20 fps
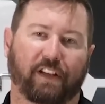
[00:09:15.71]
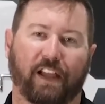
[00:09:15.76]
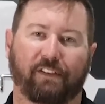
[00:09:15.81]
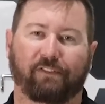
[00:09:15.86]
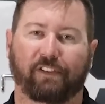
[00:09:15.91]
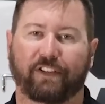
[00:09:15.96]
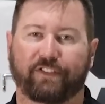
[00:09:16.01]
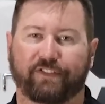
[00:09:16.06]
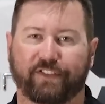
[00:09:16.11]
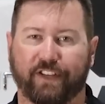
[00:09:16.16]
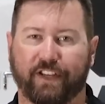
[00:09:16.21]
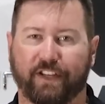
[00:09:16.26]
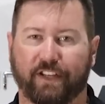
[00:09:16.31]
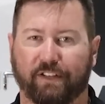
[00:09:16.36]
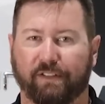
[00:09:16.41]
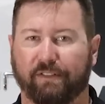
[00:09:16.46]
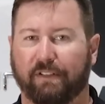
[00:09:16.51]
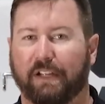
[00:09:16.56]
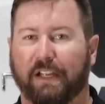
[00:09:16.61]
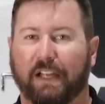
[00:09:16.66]
lovely to see
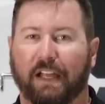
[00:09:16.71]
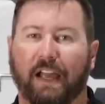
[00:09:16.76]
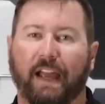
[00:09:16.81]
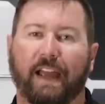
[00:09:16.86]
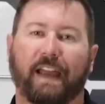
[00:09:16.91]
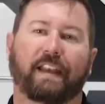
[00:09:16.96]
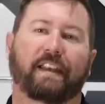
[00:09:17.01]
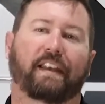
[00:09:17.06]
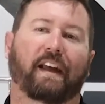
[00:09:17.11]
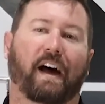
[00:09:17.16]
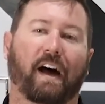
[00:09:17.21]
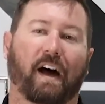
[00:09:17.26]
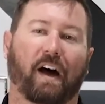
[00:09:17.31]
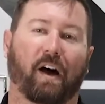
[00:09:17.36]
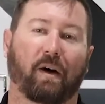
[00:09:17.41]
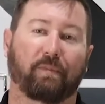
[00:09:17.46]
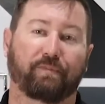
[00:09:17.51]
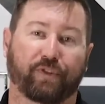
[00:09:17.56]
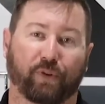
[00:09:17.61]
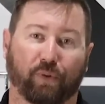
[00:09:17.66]
you, and
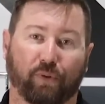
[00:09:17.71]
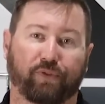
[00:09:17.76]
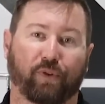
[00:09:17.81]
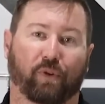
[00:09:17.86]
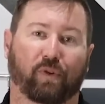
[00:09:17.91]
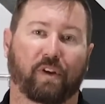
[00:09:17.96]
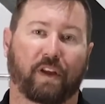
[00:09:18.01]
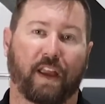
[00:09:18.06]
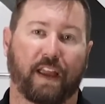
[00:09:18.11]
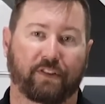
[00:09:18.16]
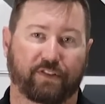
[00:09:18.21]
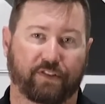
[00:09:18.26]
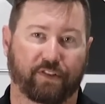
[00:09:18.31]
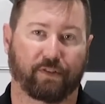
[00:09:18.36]
I'm sure we'll talk again